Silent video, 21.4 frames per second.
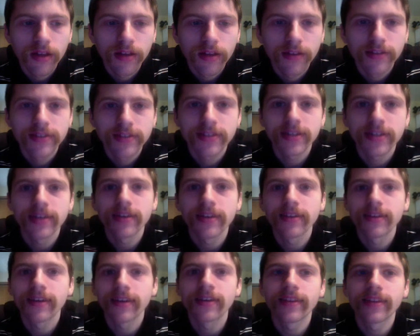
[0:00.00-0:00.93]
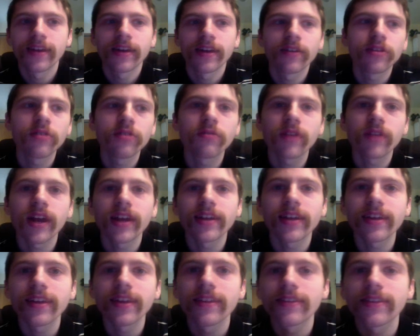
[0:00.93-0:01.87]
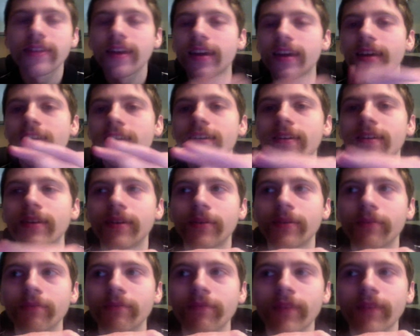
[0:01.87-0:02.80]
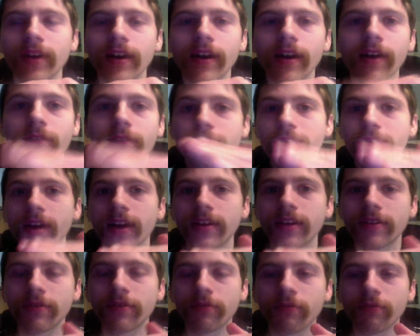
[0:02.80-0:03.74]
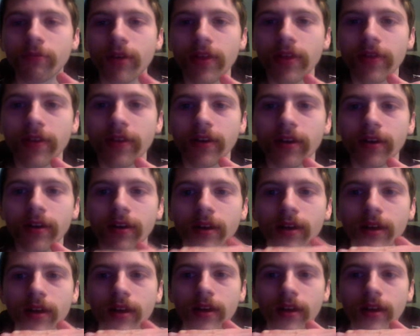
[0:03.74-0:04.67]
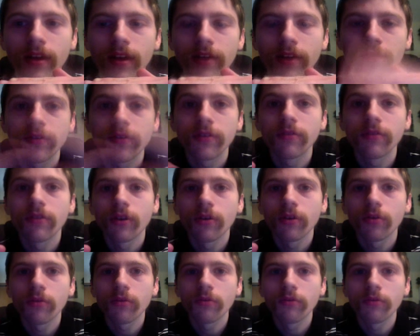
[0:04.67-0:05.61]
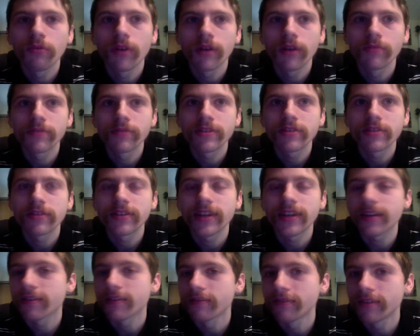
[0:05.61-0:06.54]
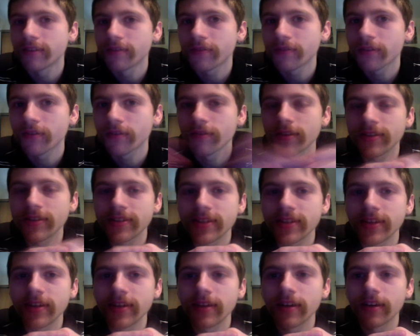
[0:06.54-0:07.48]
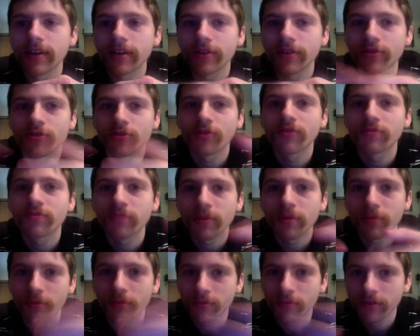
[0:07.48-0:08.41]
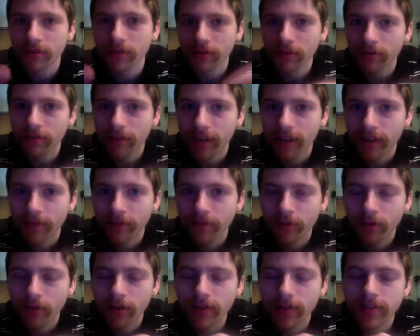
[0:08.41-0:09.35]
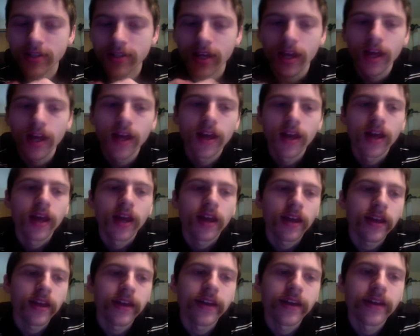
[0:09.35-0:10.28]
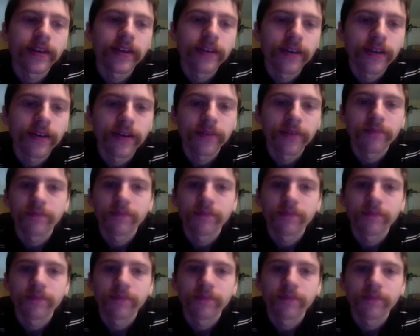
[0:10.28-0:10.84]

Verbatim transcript: See, and now you kind of get that um, effect with uh, if you know who Mr. Um, Techno Diffco is, he uh, trolls people with a little kid voice, and uh,